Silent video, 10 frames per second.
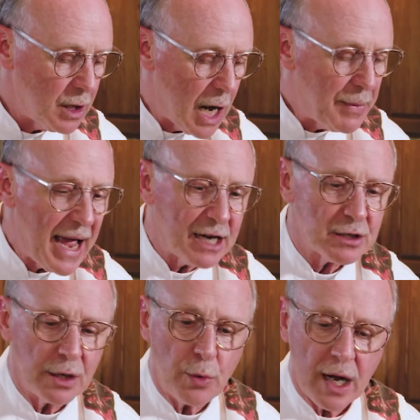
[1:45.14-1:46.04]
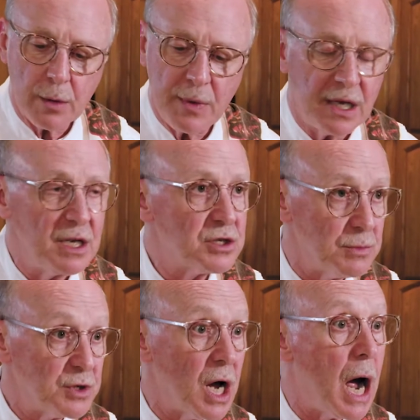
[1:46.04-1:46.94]
I'm actually recommending
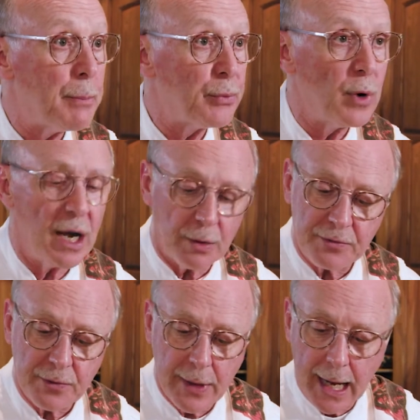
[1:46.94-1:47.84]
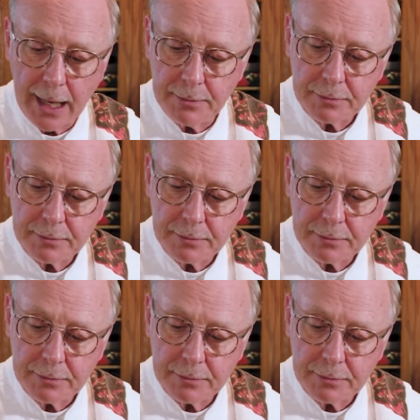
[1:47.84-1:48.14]
some top round for that.